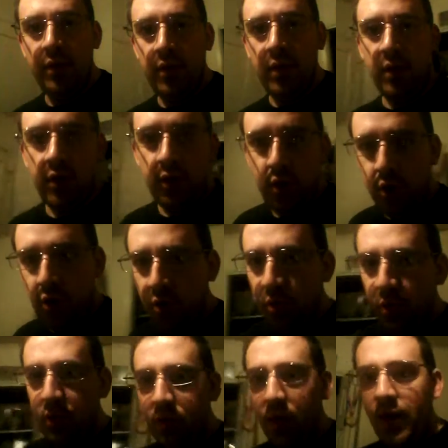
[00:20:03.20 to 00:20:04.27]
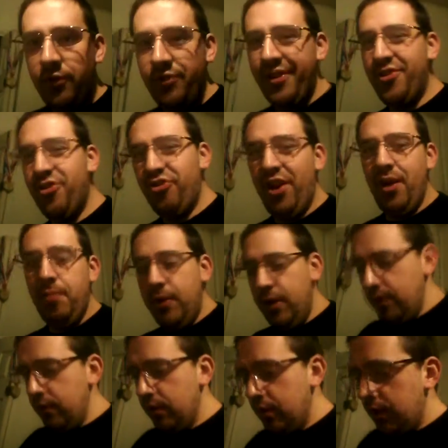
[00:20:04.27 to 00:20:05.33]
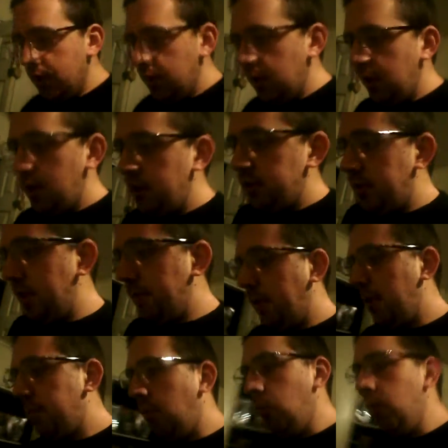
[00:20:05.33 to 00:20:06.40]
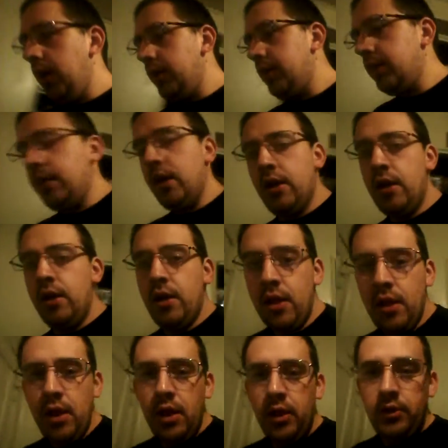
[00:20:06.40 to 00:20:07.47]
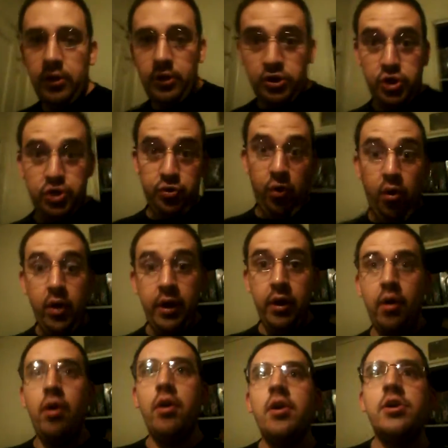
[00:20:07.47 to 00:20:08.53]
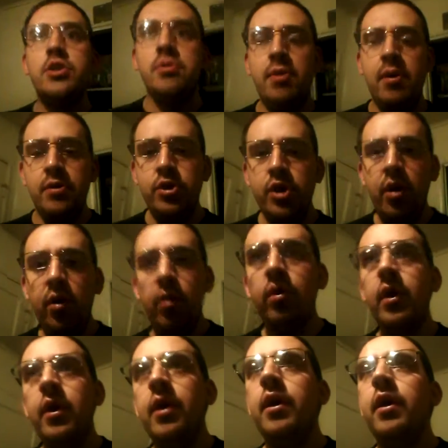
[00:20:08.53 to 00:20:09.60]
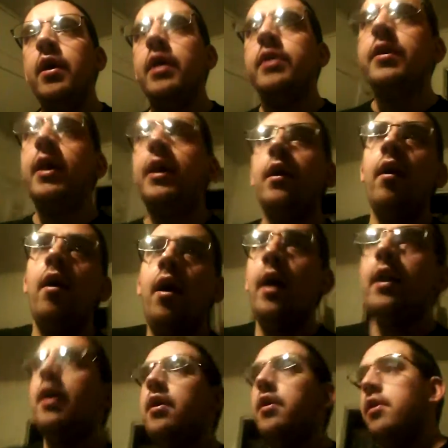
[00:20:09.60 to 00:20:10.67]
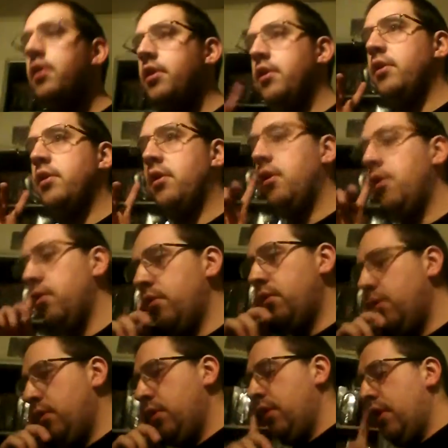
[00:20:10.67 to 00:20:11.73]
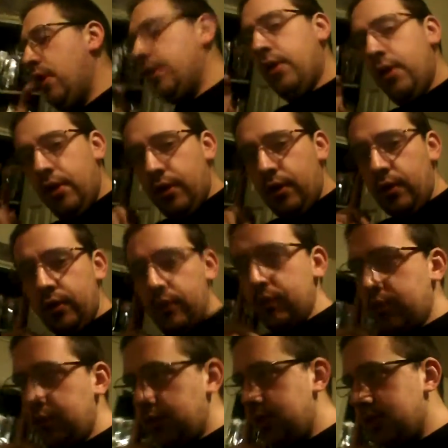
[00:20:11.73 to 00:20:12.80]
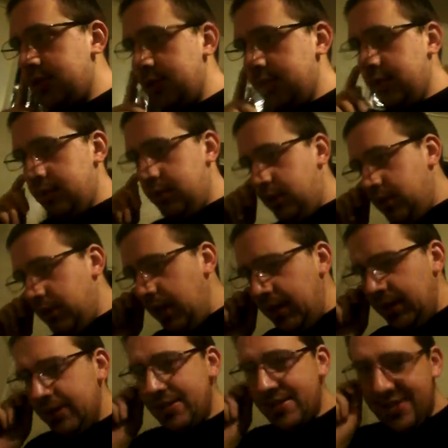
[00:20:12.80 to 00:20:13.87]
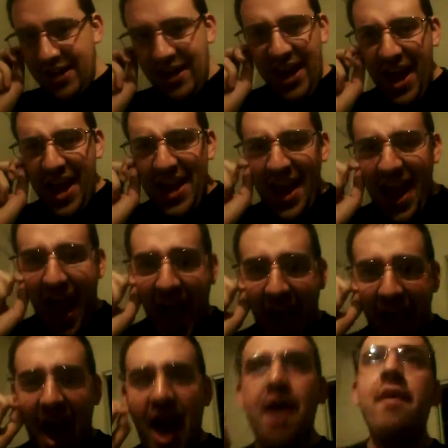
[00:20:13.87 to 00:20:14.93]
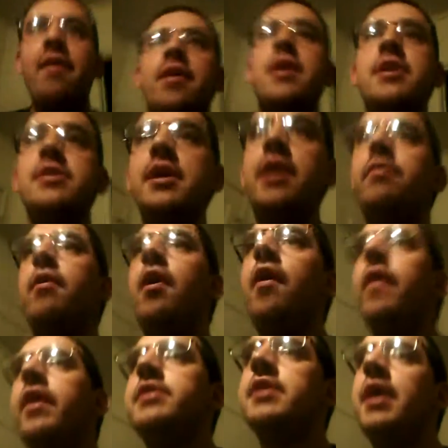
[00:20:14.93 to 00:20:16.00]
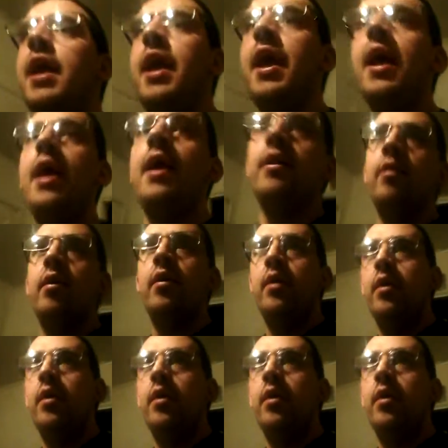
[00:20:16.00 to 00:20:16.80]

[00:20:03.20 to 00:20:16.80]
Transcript: the new United States champion, teaming up with the Destroyer Samoa Joe, taking on the King Slayer Seth Rollins and